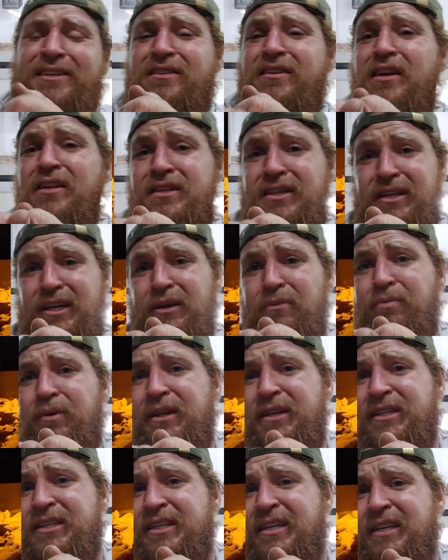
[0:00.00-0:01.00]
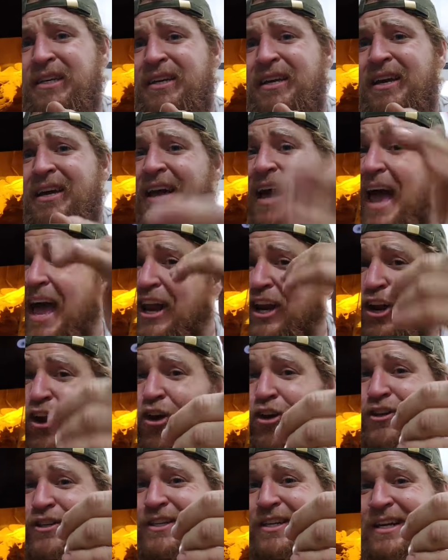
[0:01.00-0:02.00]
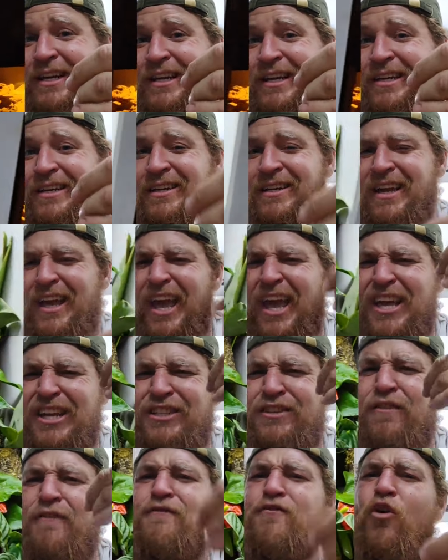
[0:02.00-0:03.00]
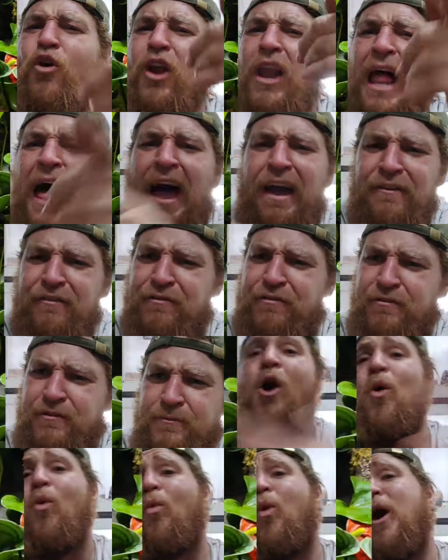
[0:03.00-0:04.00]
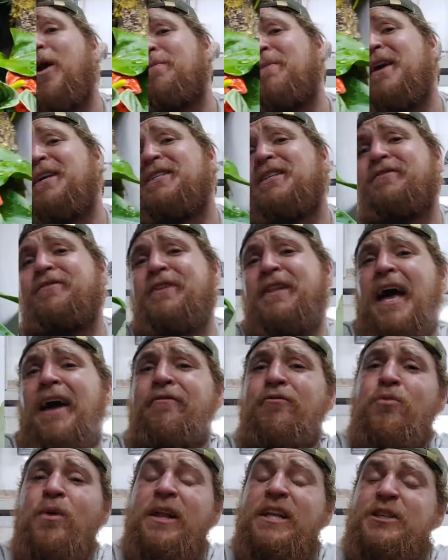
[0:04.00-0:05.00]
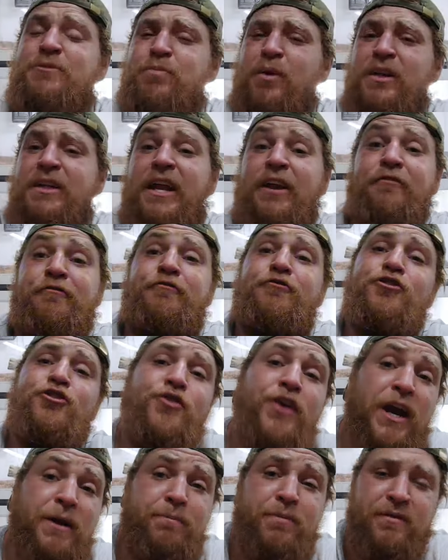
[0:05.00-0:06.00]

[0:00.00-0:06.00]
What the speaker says: aesthetically pleasing, and lastly is for life. What makes it for life? Well, it's built out of food grade